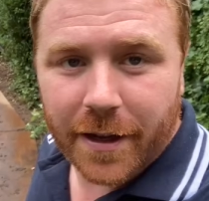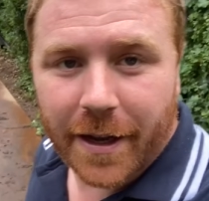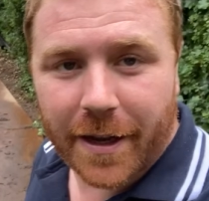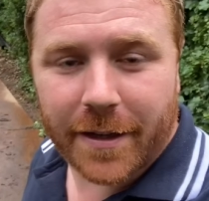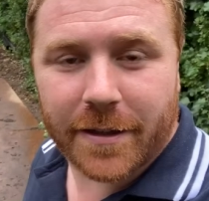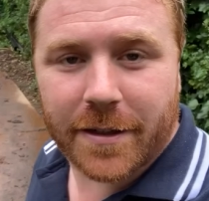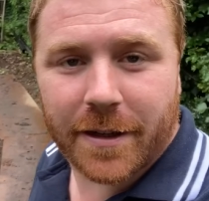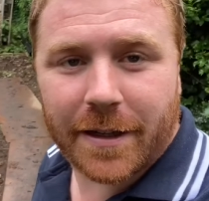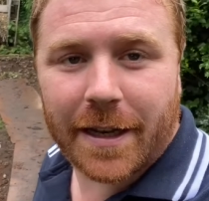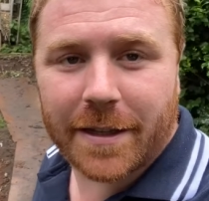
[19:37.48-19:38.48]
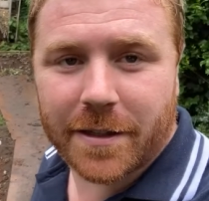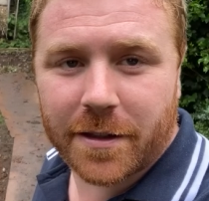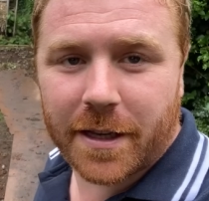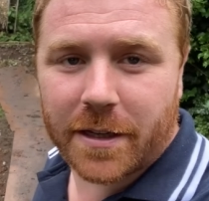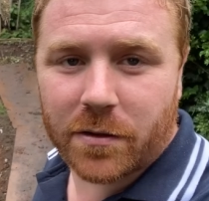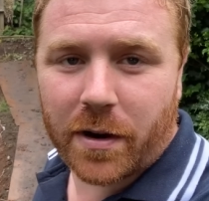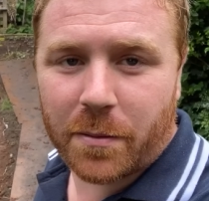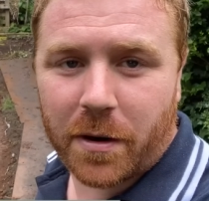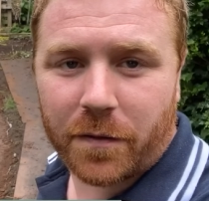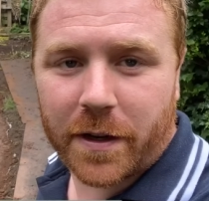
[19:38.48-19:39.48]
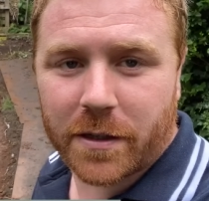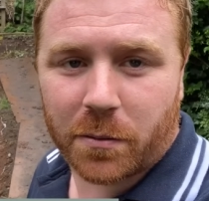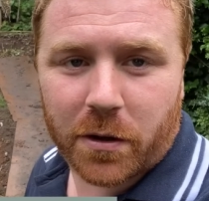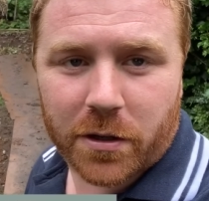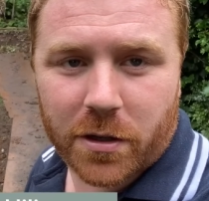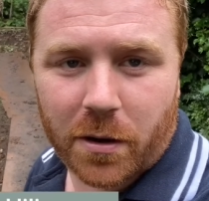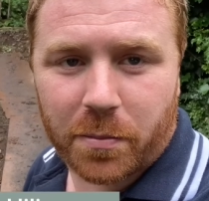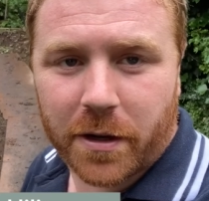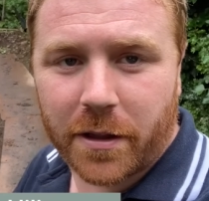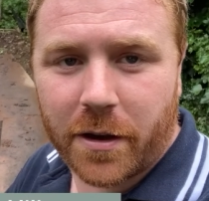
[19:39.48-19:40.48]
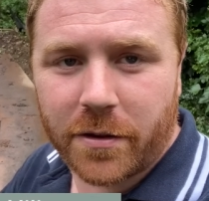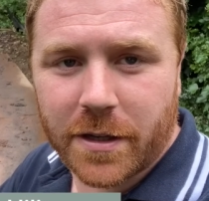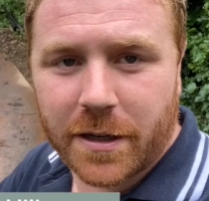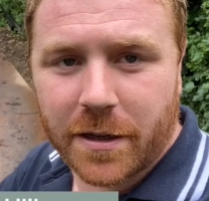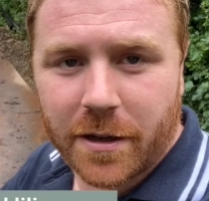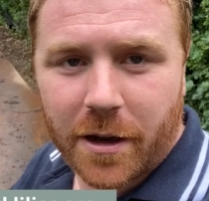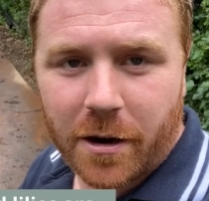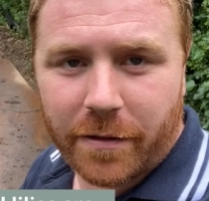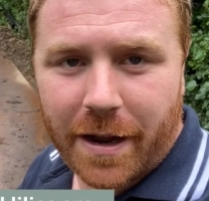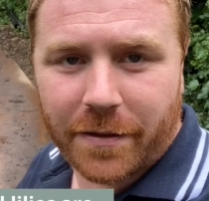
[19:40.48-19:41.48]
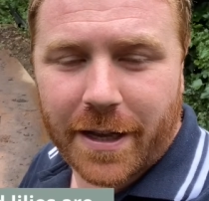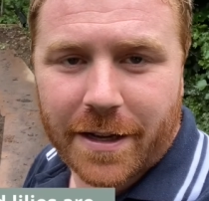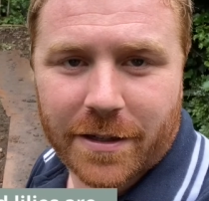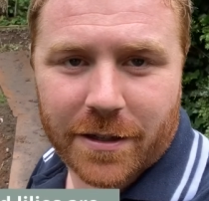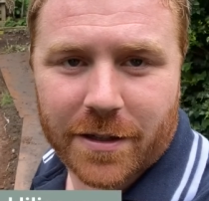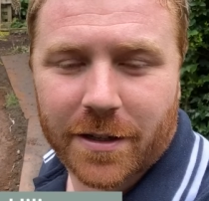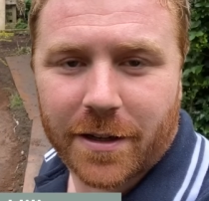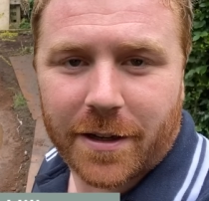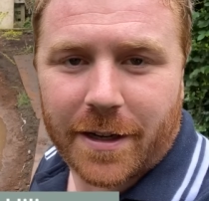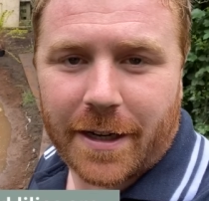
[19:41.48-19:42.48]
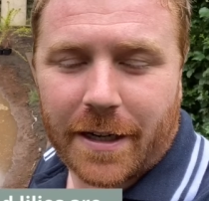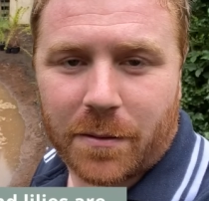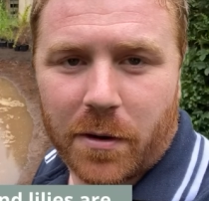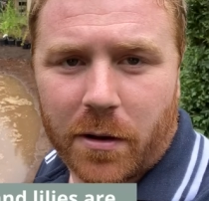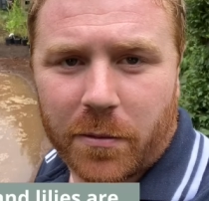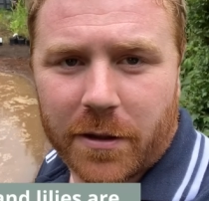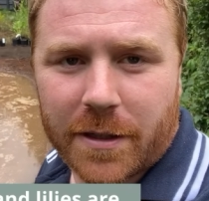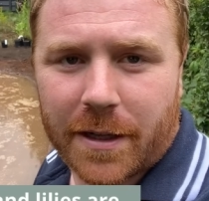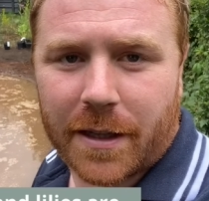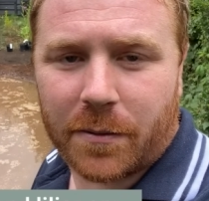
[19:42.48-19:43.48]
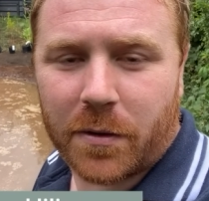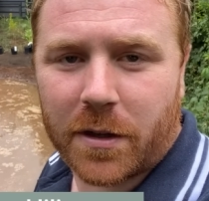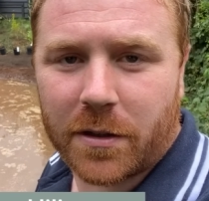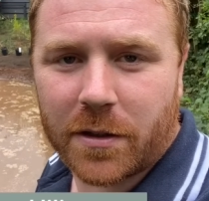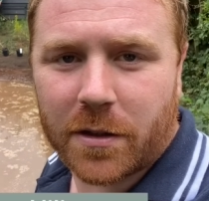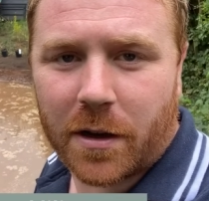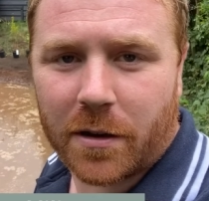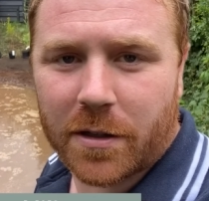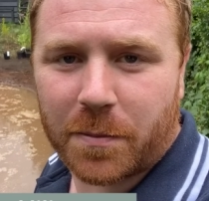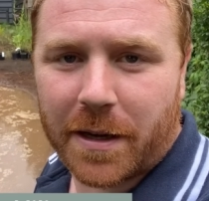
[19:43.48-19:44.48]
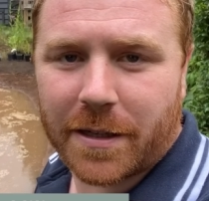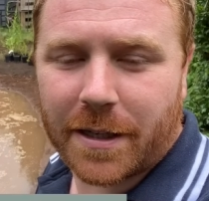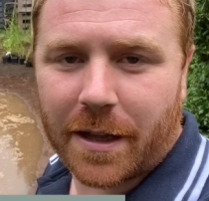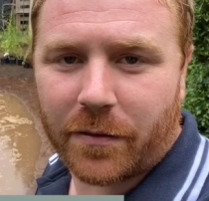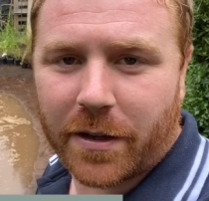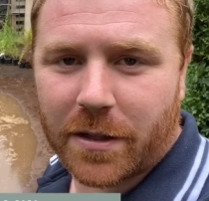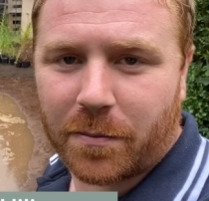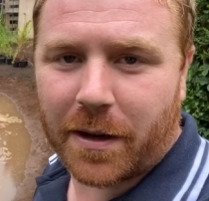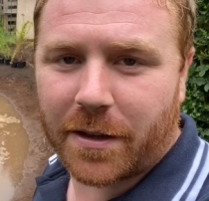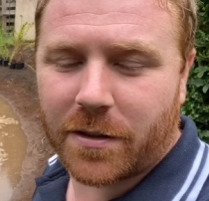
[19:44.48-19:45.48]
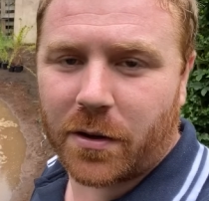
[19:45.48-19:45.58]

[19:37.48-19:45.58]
and lilies and things around my feet, so I'm going to start putting those in around the edges in a moment, and then we can start spacing out the rest of the plants.